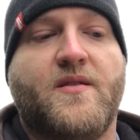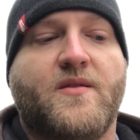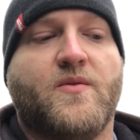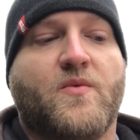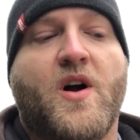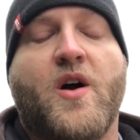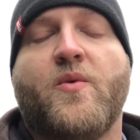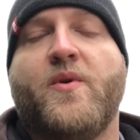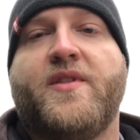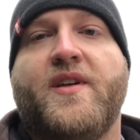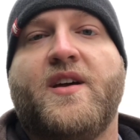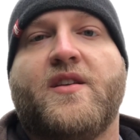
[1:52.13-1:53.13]
wrong
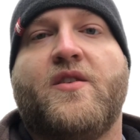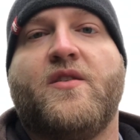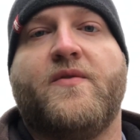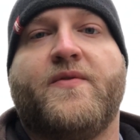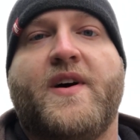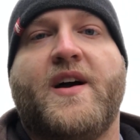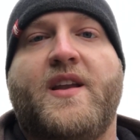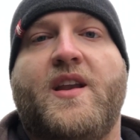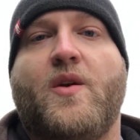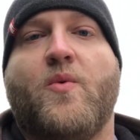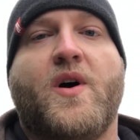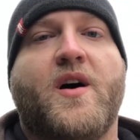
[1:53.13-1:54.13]
with it, couldn't find
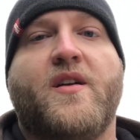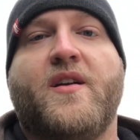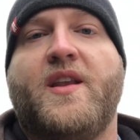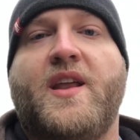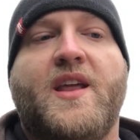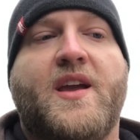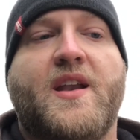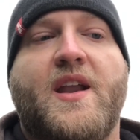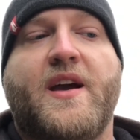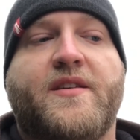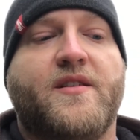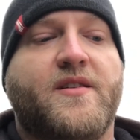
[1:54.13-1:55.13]
any water in any
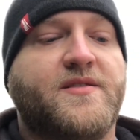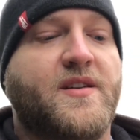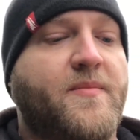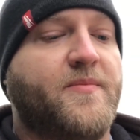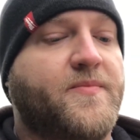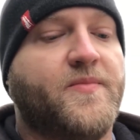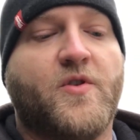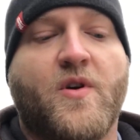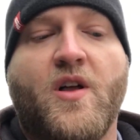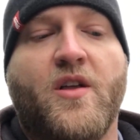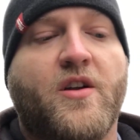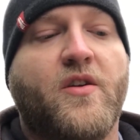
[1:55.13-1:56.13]
connectors. I'm
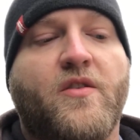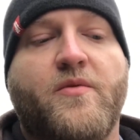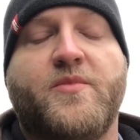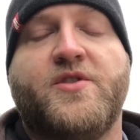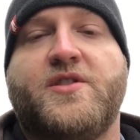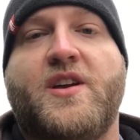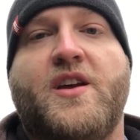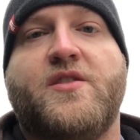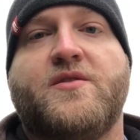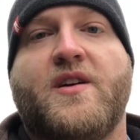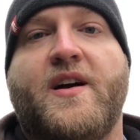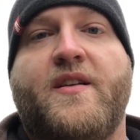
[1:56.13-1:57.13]
crawling over the machine
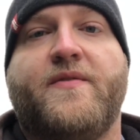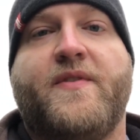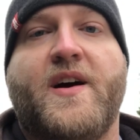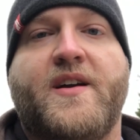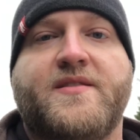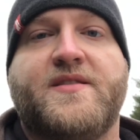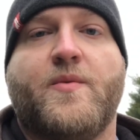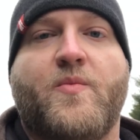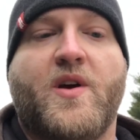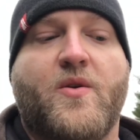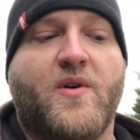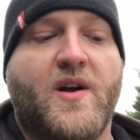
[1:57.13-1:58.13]
trying to find
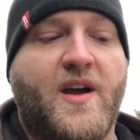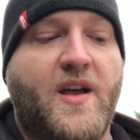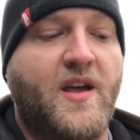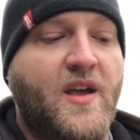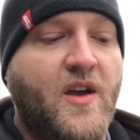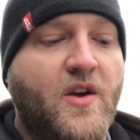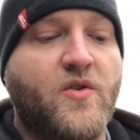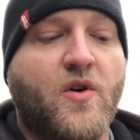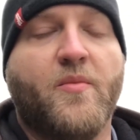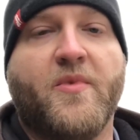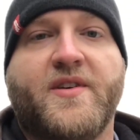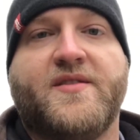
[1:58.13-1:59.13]
somewhere where I
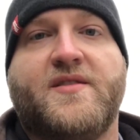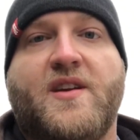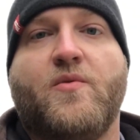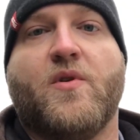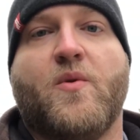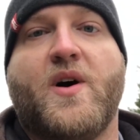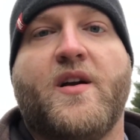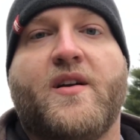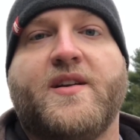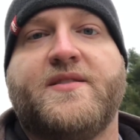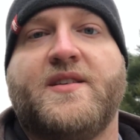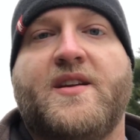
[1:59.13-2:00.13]
normally see where water
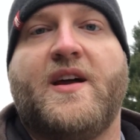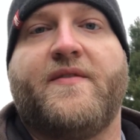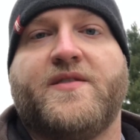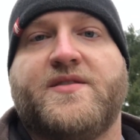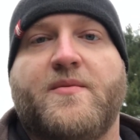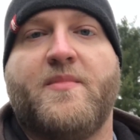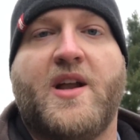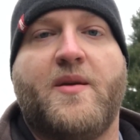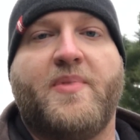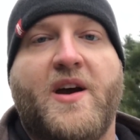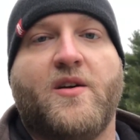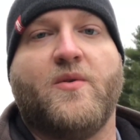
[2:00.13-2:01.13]
gets in after somebody
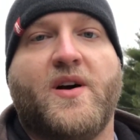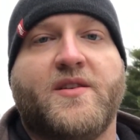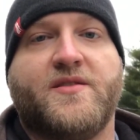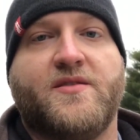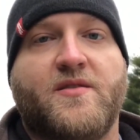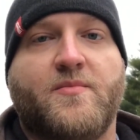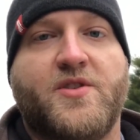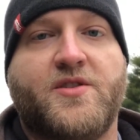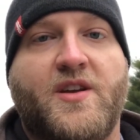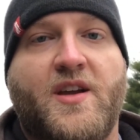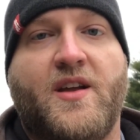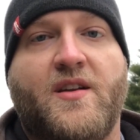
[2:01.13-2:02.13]
power washes the
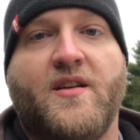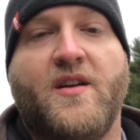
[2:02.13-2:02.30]
machine.